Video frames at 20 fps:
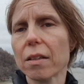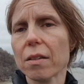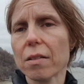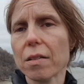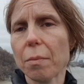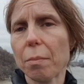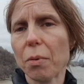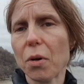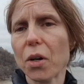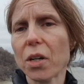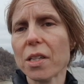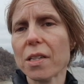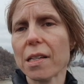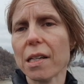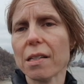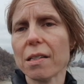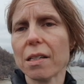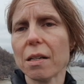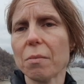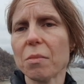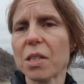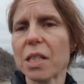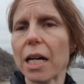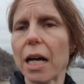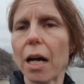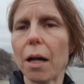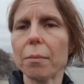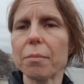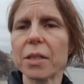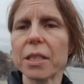support systems to
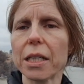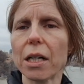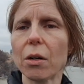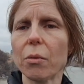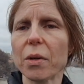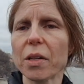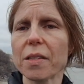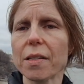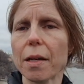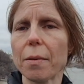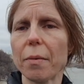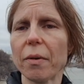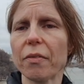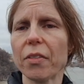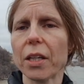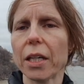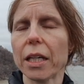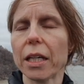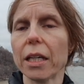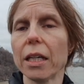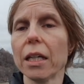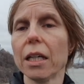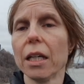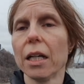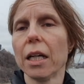help deal with some of the